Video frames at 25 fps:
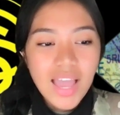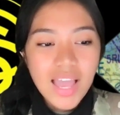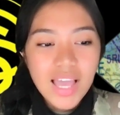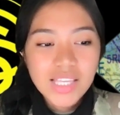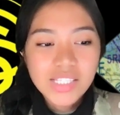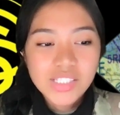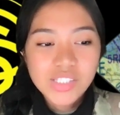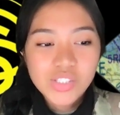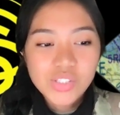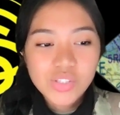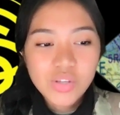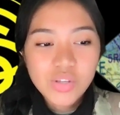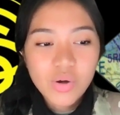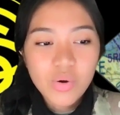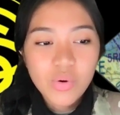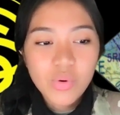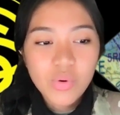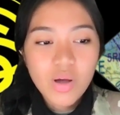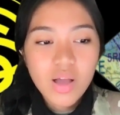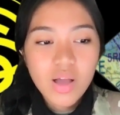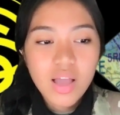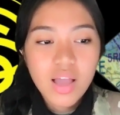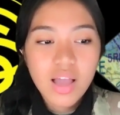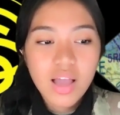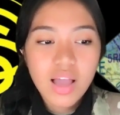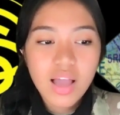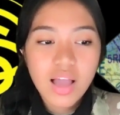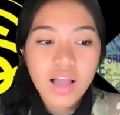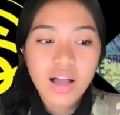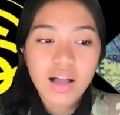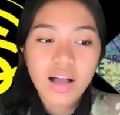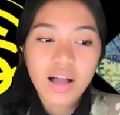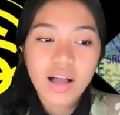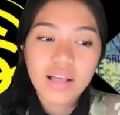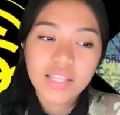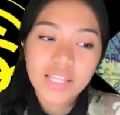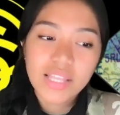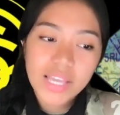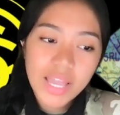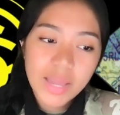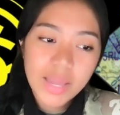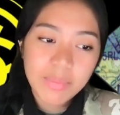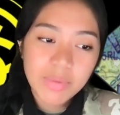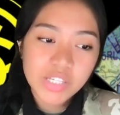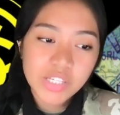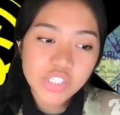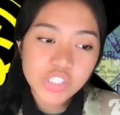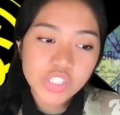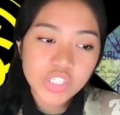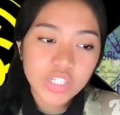And so, like I
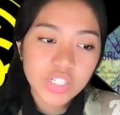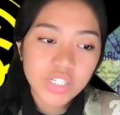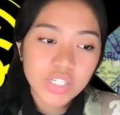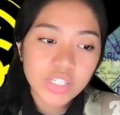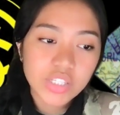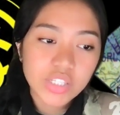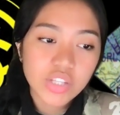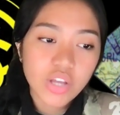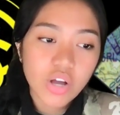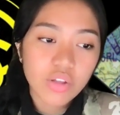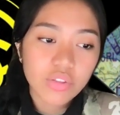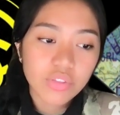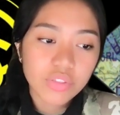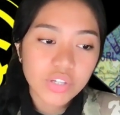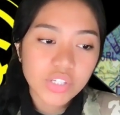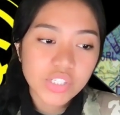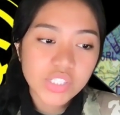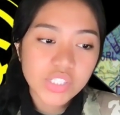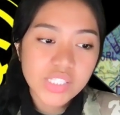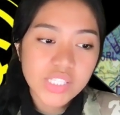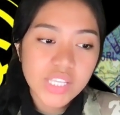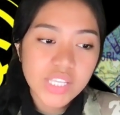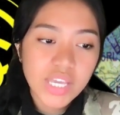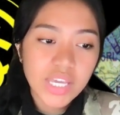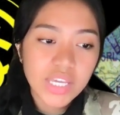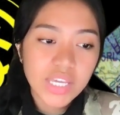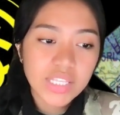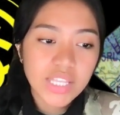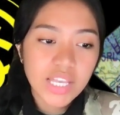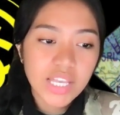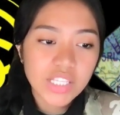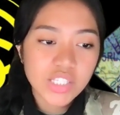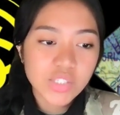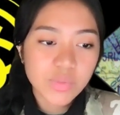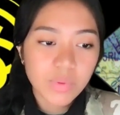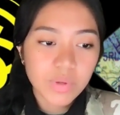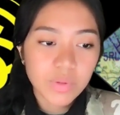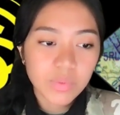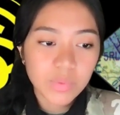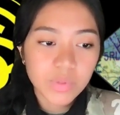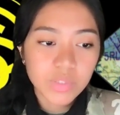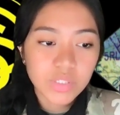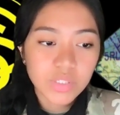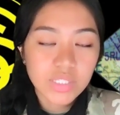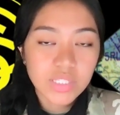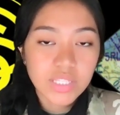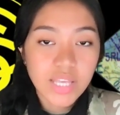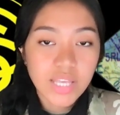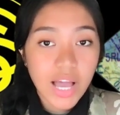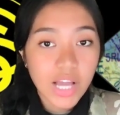mentioned on Thursday, that's when we
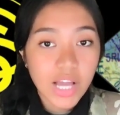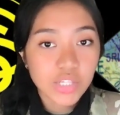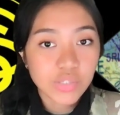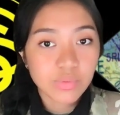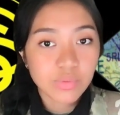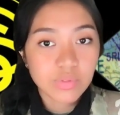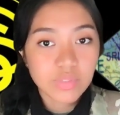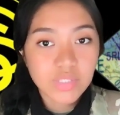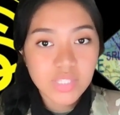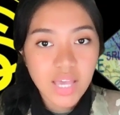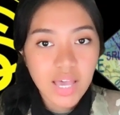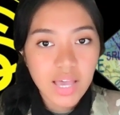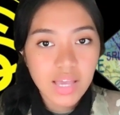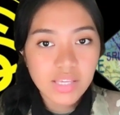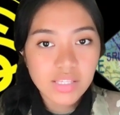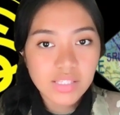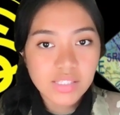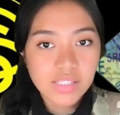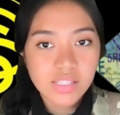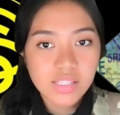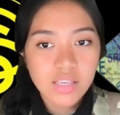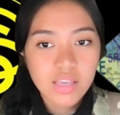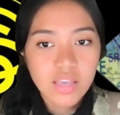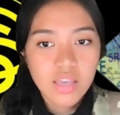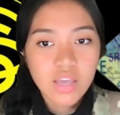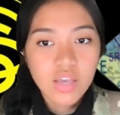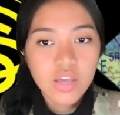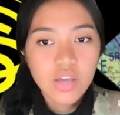did the actual test.